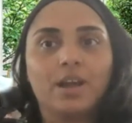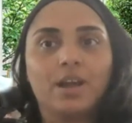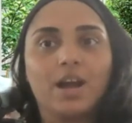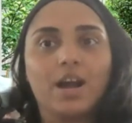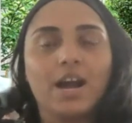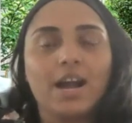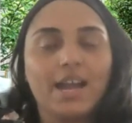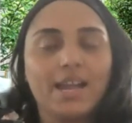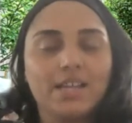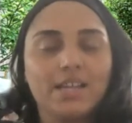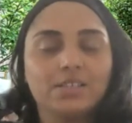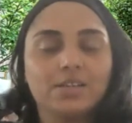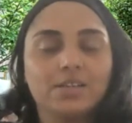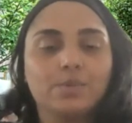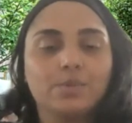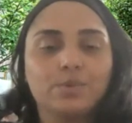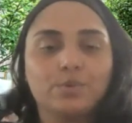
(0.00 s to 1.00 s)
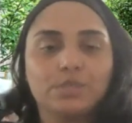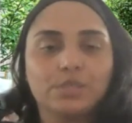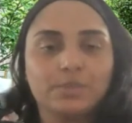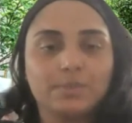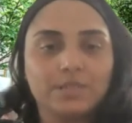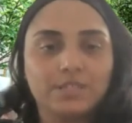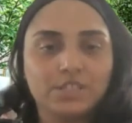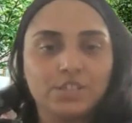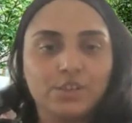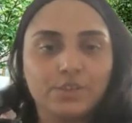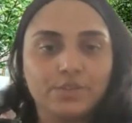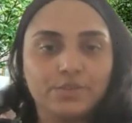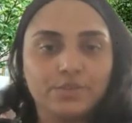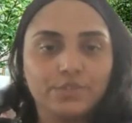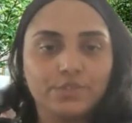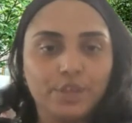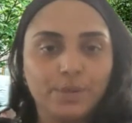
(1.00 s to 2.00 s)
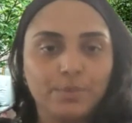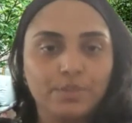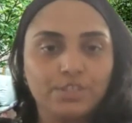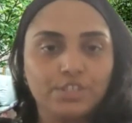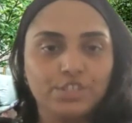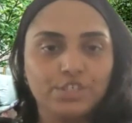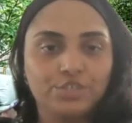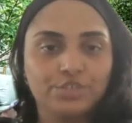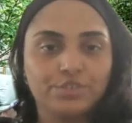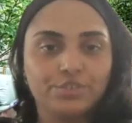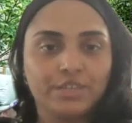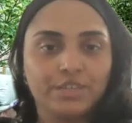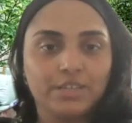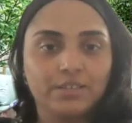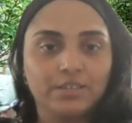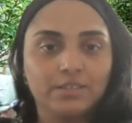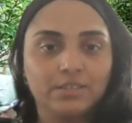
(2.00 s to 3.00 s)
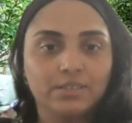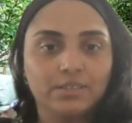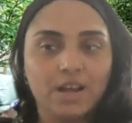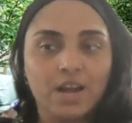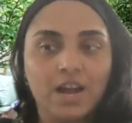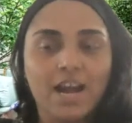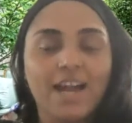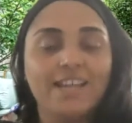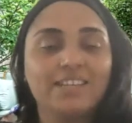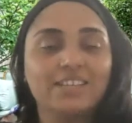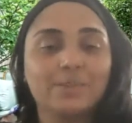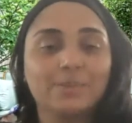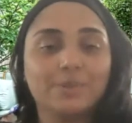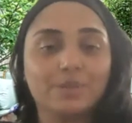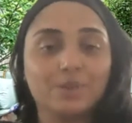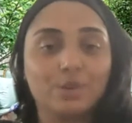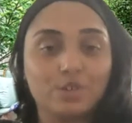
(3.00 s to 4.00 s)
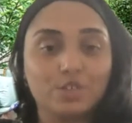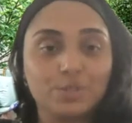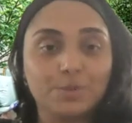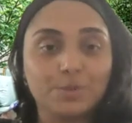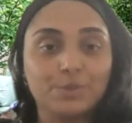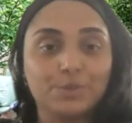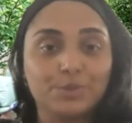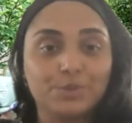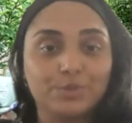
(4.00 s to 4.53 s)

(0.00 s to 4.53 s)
I ended up causing myself so much injury. I ended up in the hospital.